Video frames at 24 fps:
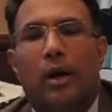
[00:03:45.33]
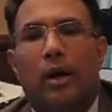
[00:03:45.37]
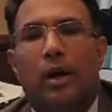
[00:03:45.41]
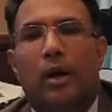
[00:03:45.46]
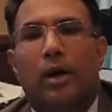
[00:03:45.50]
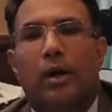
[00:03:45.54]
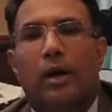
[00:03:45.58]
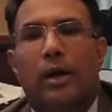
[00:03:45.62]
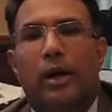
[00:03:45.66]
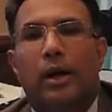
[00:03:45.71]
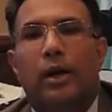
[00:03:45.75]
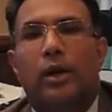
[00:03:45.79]

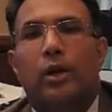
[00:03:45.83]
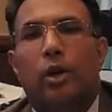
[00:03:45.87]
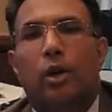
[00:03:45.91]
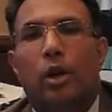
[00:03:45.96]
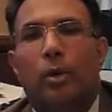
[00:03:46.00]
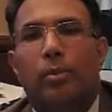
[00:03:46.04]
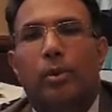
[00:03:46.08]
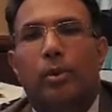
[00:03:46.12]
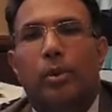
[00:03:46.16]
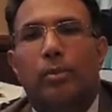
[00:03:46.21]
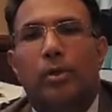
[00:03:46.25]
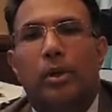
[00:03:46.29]
are
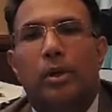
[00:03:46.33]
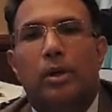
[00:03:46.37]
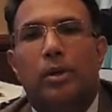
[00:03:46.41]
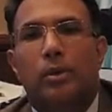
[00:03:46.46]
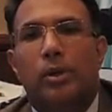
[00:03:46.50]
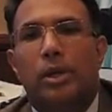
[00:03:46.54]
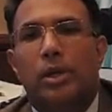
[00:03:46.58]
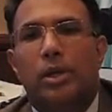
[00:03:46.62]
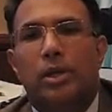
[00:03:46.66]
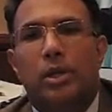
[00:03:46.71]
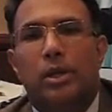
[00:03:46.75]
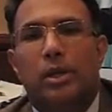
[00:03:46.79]
interoperable
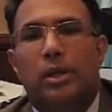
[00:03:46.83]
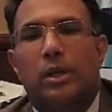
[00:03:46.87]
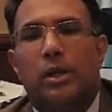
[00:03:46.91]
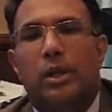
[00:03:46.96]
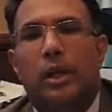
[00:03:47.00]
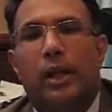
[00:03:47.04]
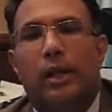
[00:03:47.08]
to each other,